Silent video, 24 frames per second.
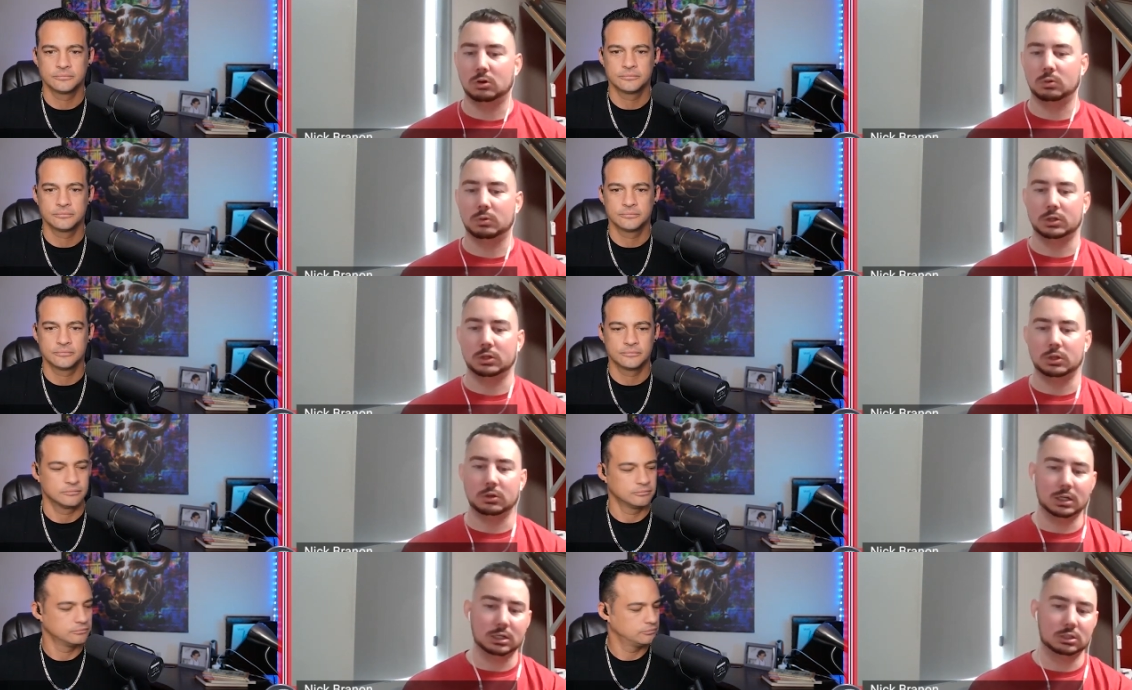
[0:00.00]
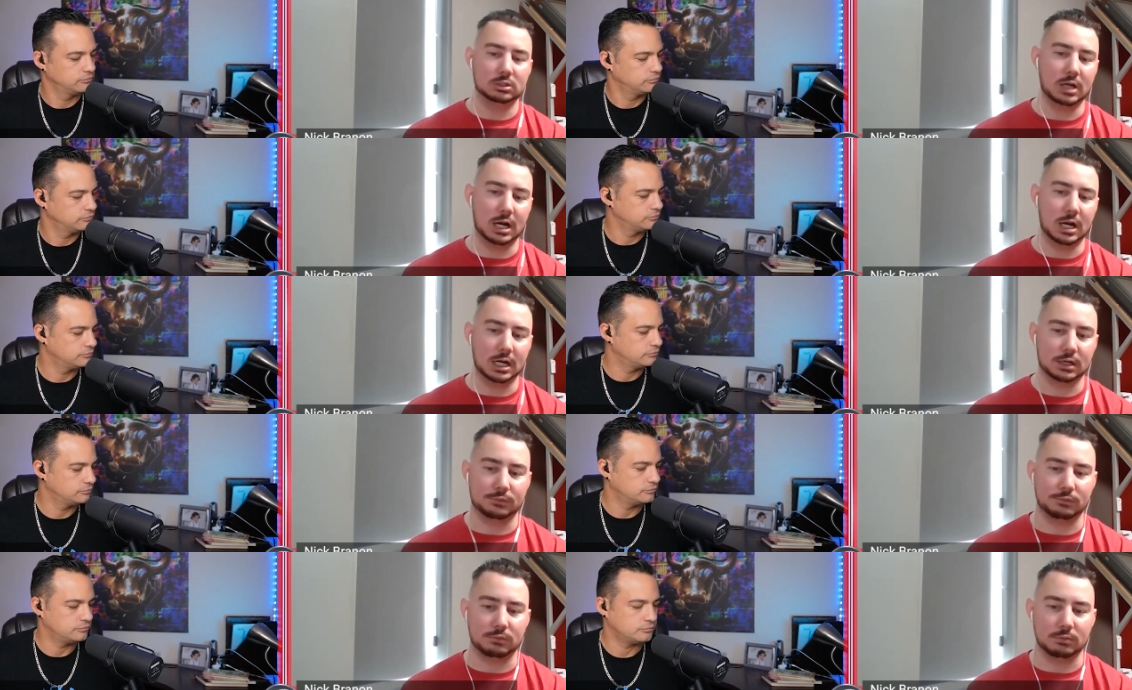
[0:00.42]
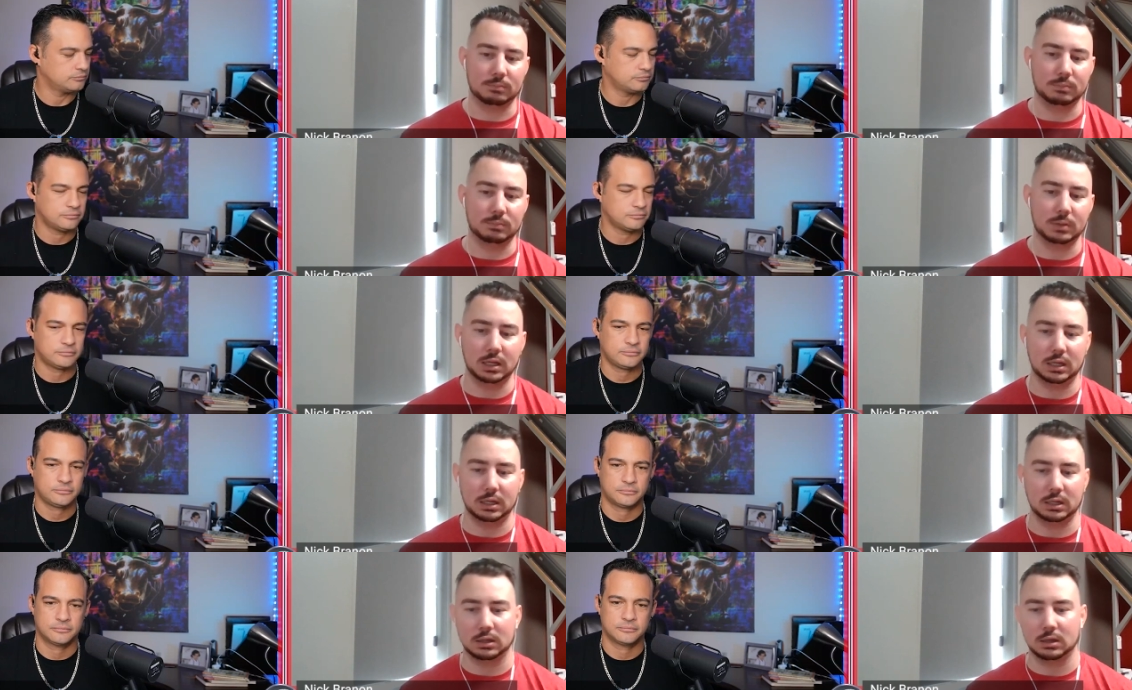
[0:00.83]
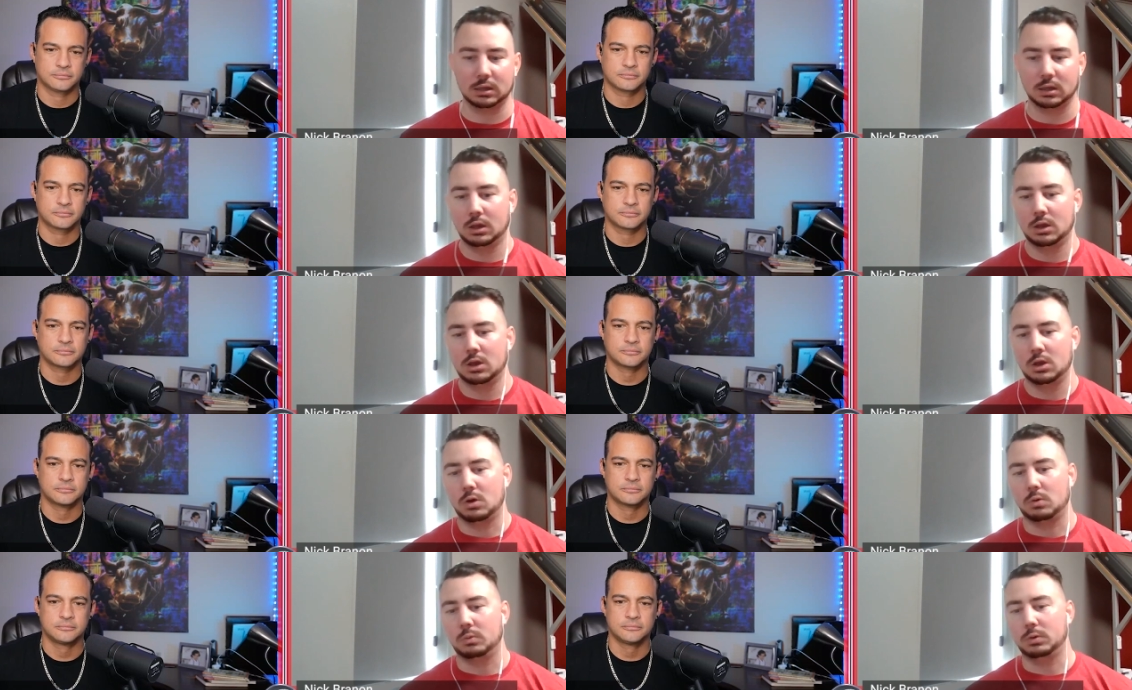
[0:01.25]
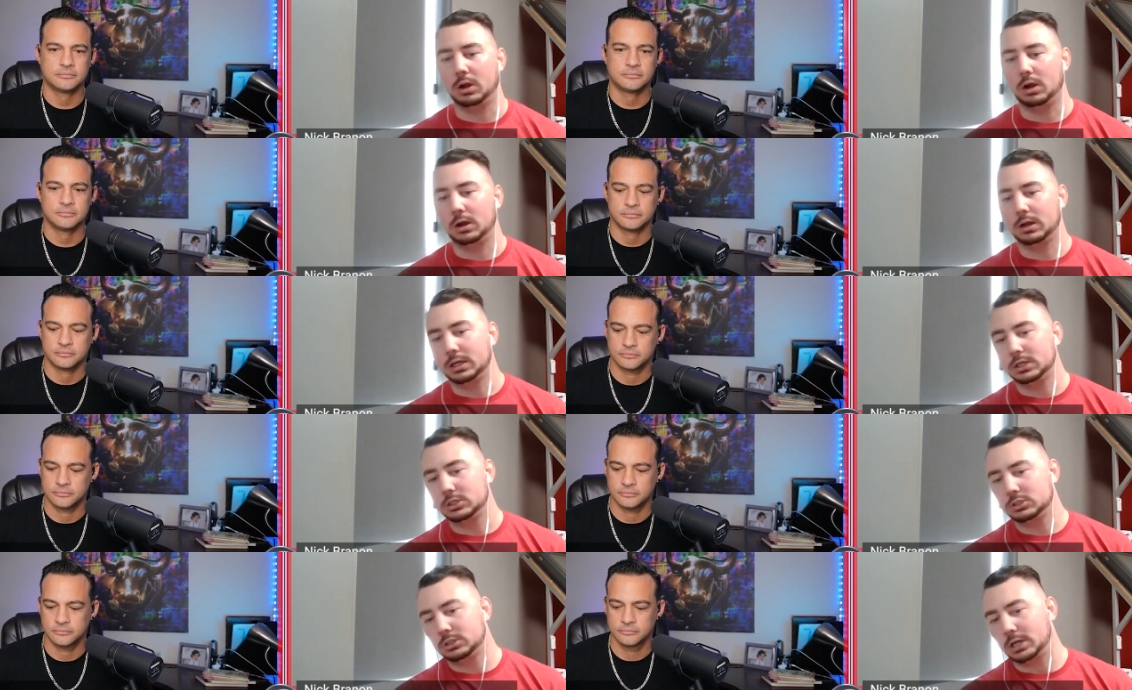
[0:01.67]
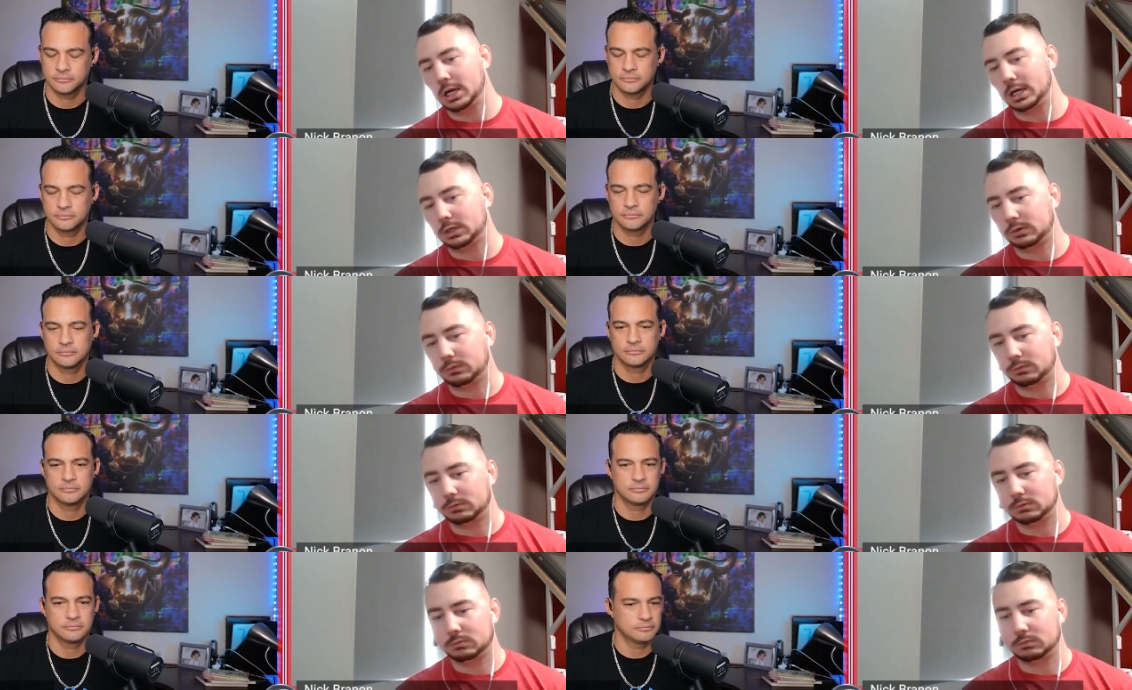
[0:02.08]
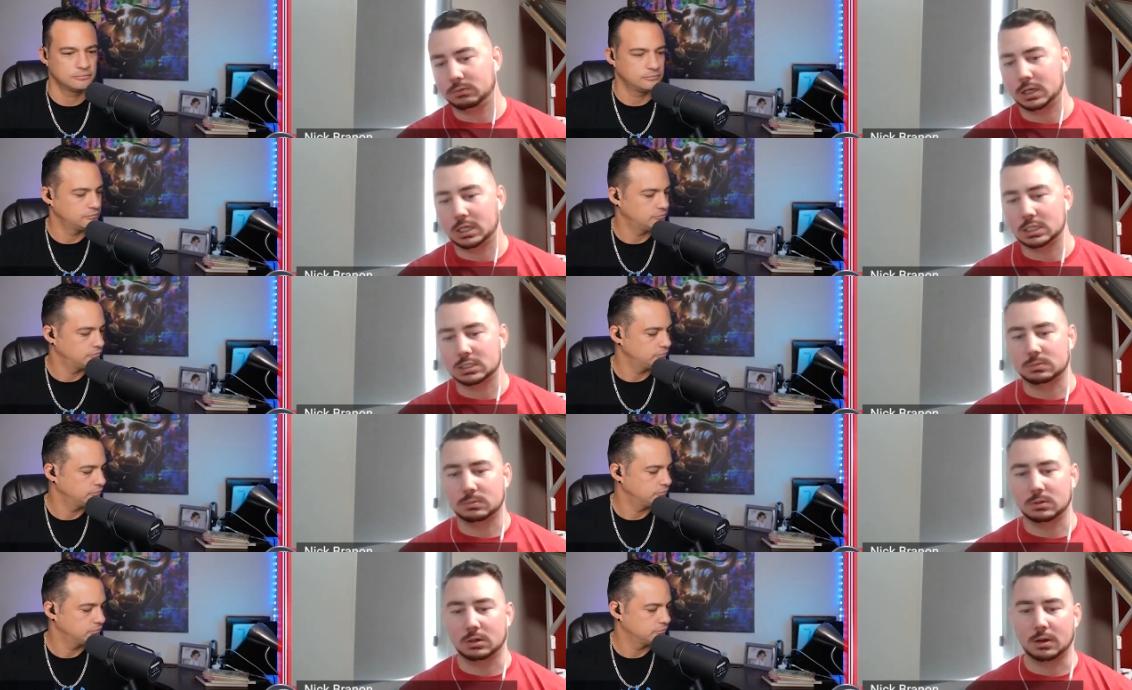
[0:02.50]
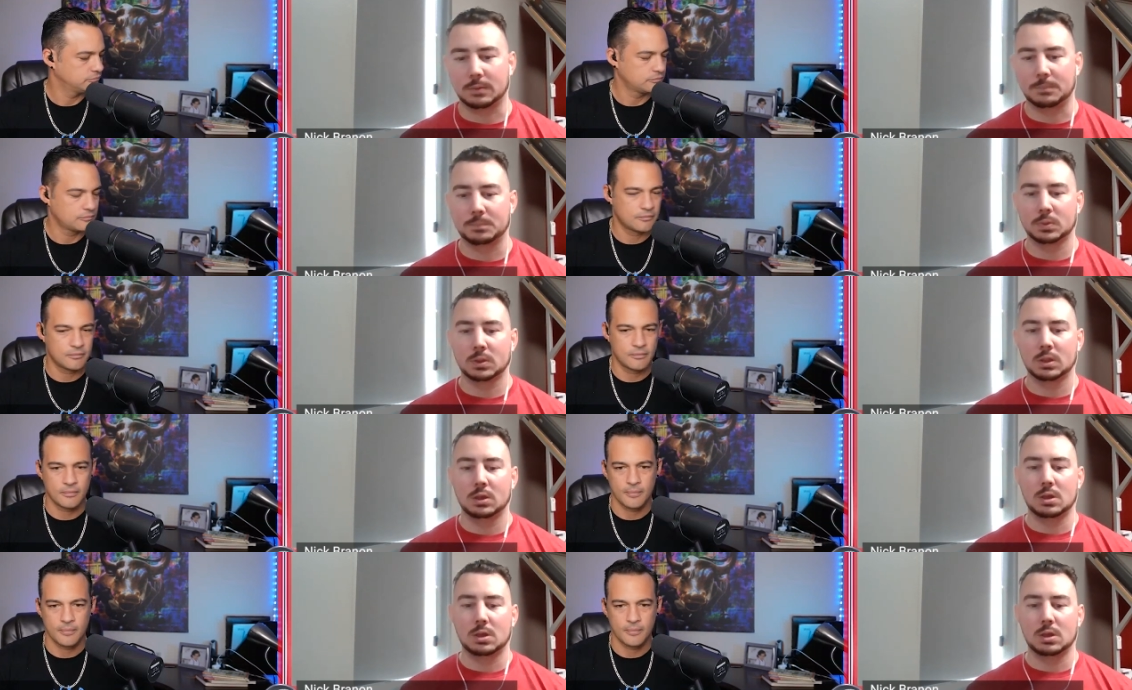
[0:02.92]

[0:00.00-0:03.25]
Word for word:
Speaker 1: or we do get traction from Bing, we are getting traction from Facebook,